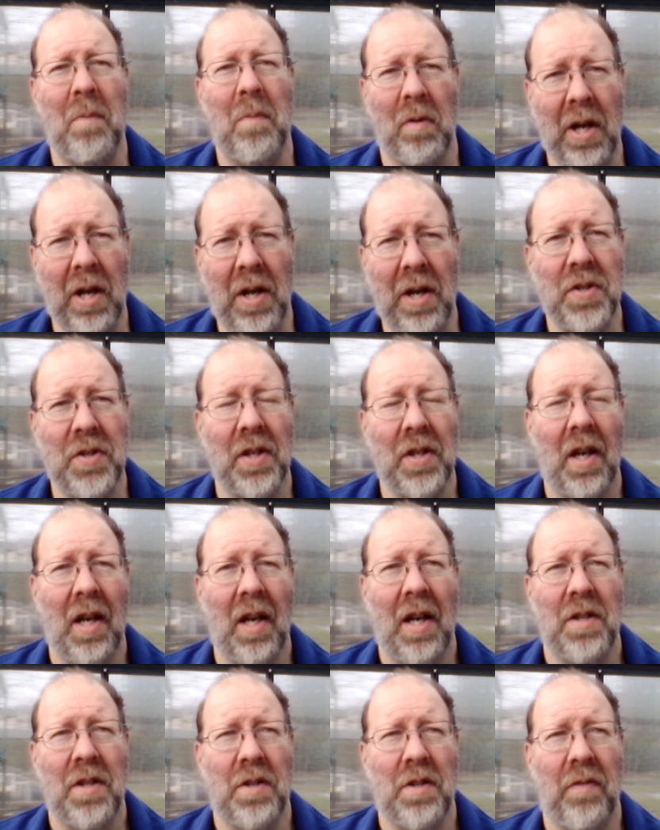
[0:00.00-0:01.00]
breeders,
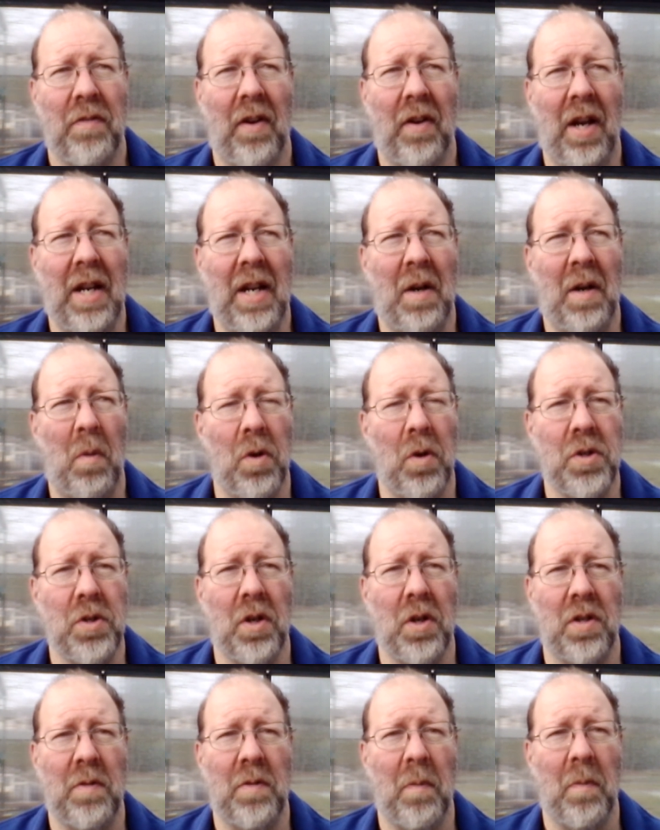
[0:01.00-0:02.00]
to find out what
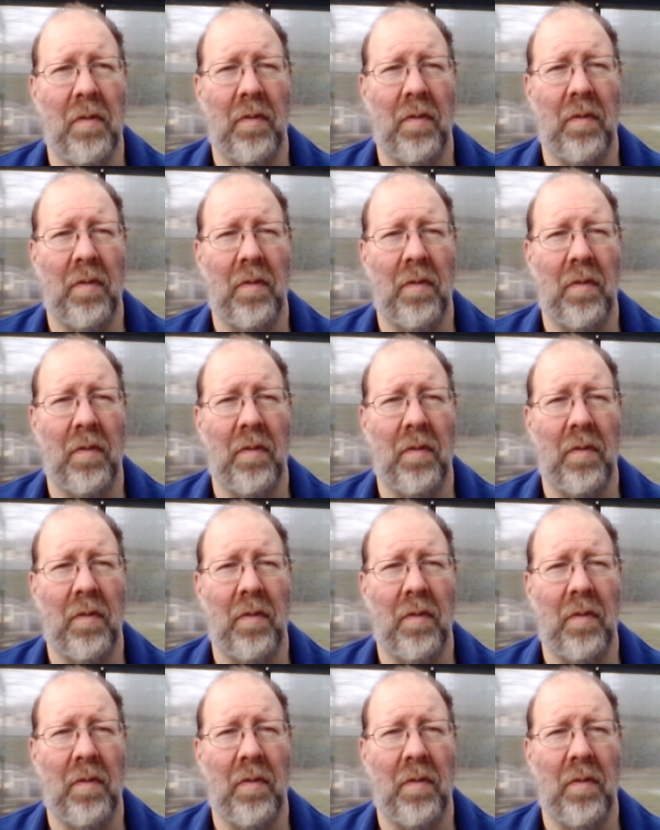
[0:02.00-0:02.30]
sort of